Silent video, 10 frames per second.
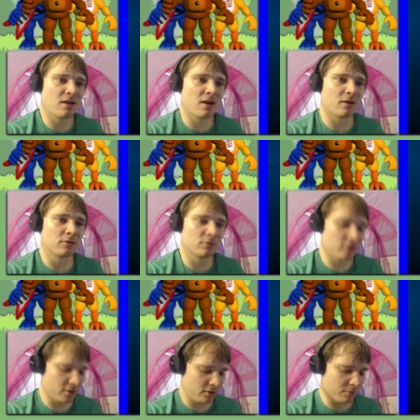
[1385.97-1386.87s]
are
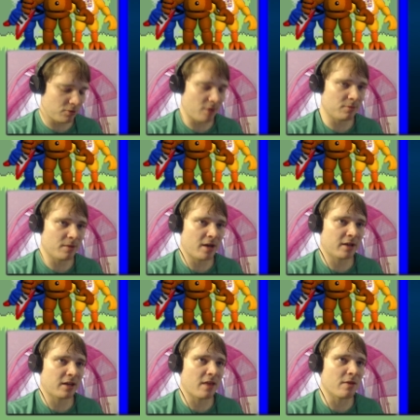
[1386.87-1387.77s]
really
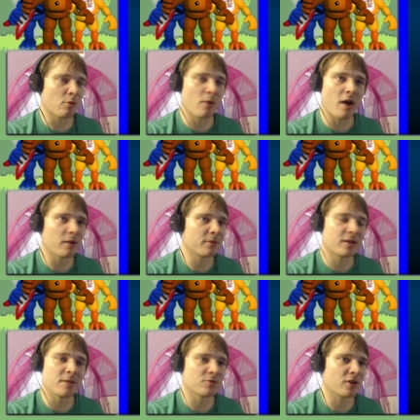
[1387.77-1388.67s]
problematic, and they're welcome to
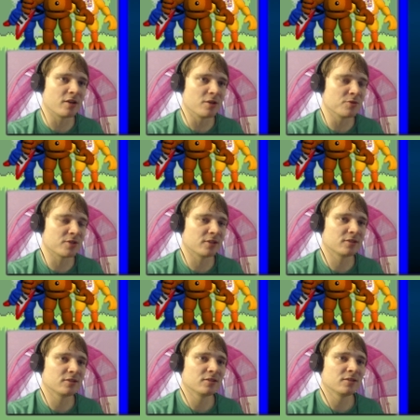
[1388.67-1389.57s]
keep trying to use it,
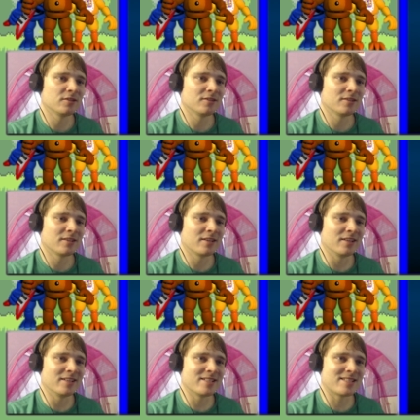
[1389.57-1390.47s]

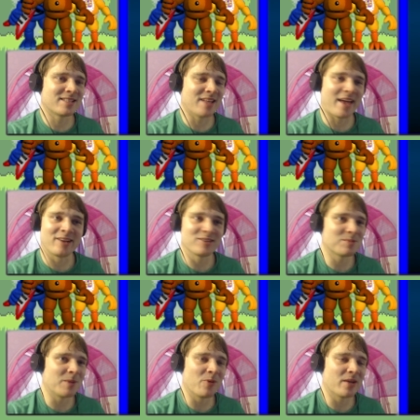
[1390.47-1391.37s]
because that'll just be a